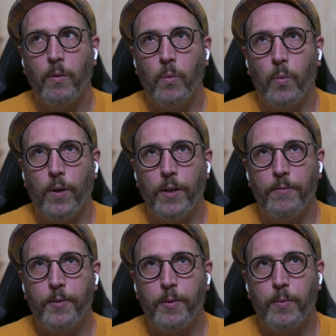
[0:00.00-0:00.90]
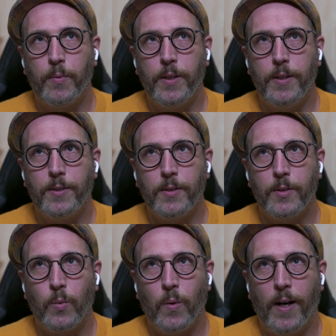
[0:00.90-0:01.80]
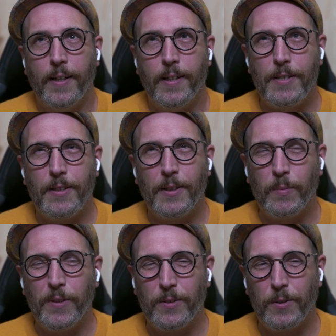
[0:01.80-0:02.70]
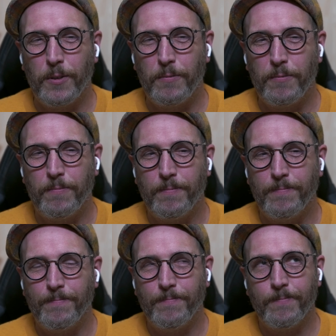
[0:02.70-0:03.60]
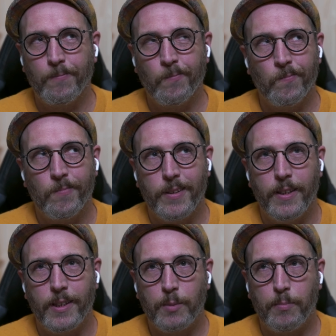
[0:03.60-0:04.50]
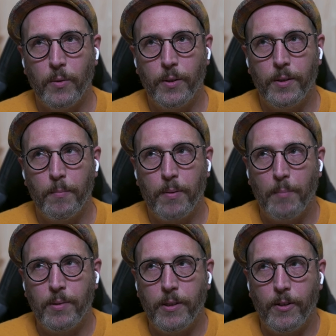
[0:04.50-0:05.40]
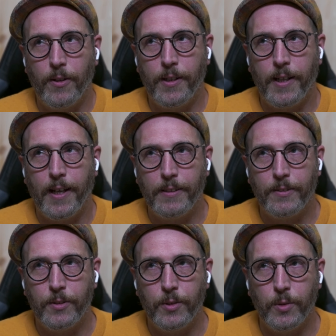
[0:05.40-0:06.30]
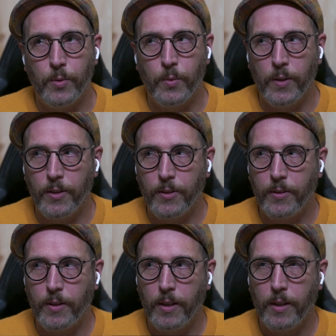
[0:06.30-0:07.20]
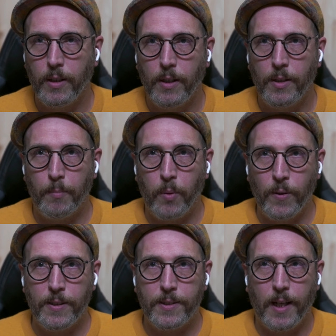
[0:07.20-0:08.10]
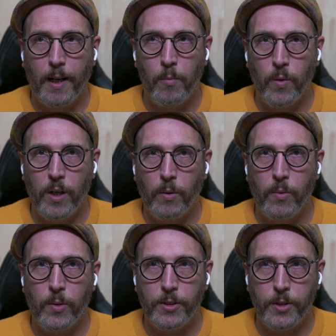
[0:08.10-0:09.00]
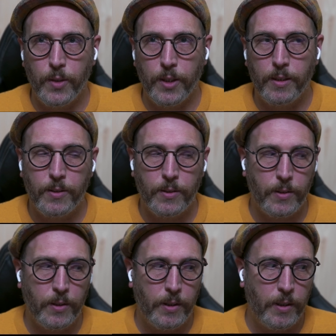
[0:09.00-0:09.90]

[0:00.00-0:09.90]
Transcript: One of the reasons why I think we sort of exploded in popularity had to do with the point in time where we were doing this.